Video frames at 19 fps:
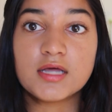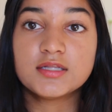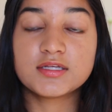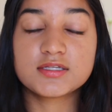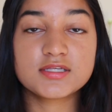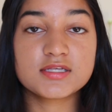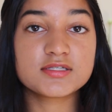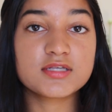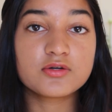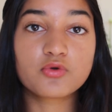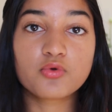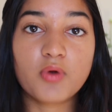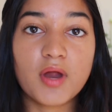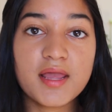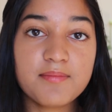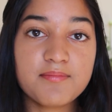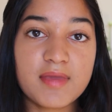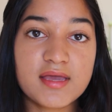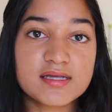This is a
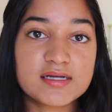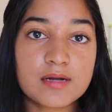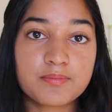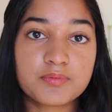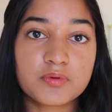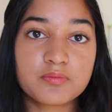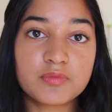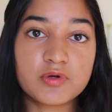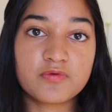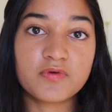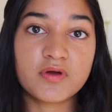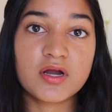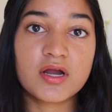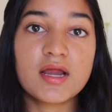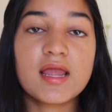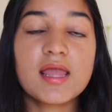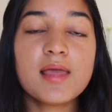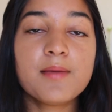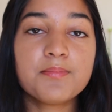great makeup
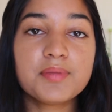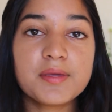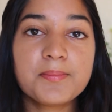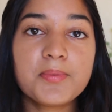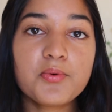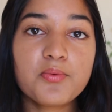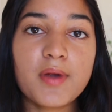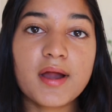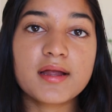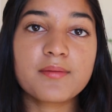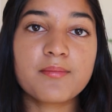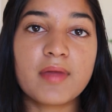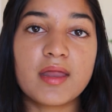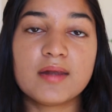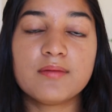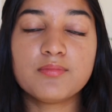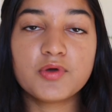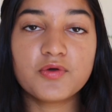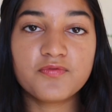remover, and people
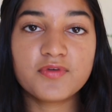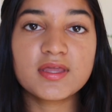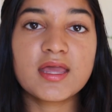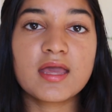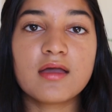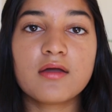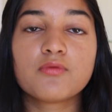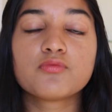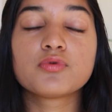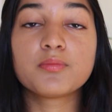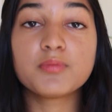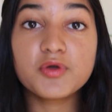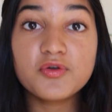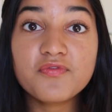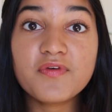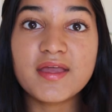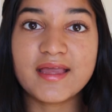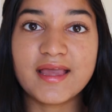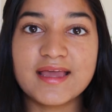recommend
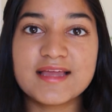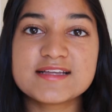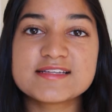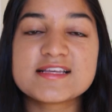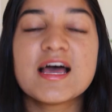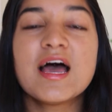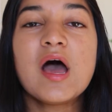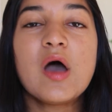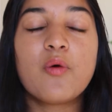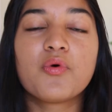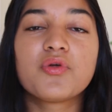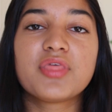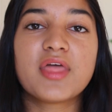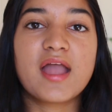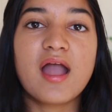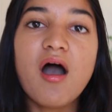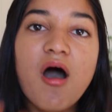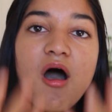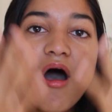removing it with
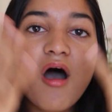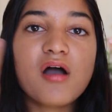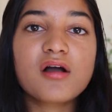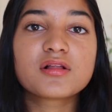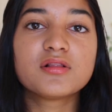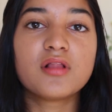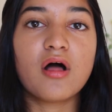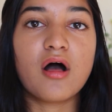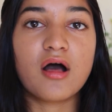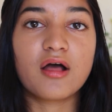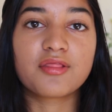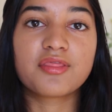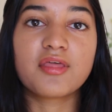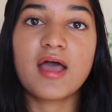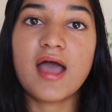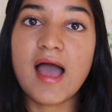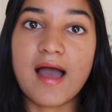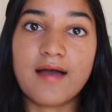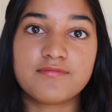a hot cloth
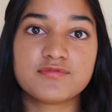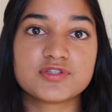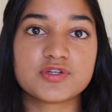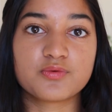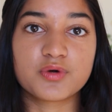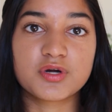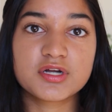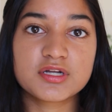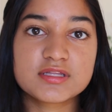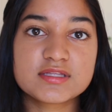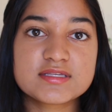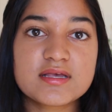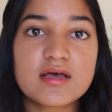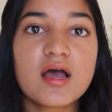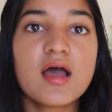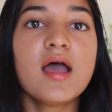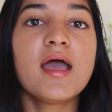afterwards.